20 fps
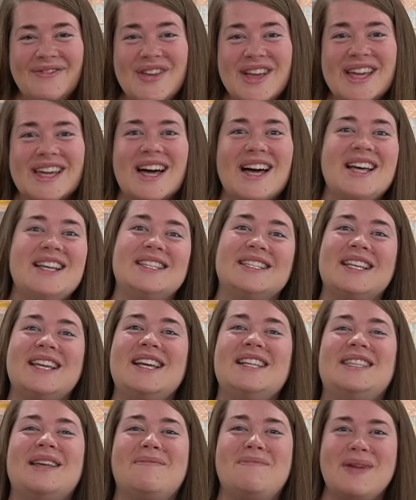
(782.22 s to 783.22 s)
because
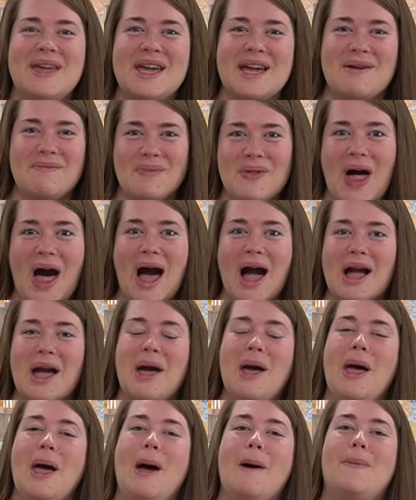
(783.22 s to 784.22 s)
it's a big block,
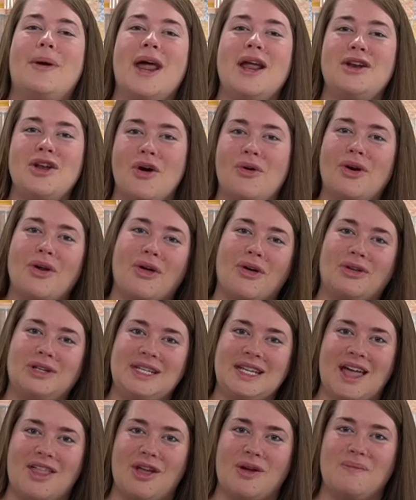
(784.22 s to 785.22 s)
but I know it'll go
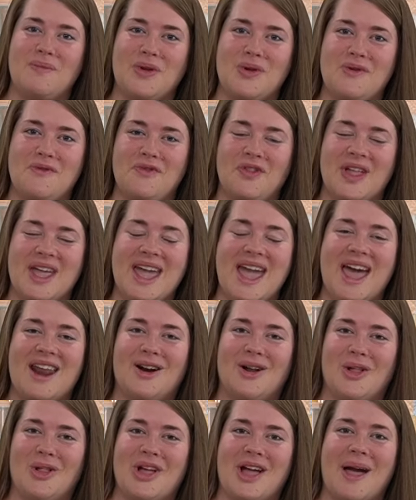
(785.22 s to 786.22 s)
together beautifully and
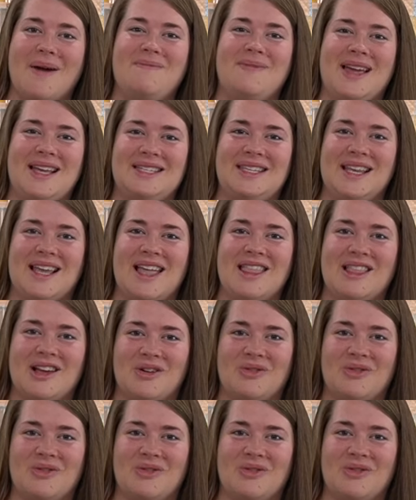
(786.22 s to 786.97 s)
it'll look amazing in the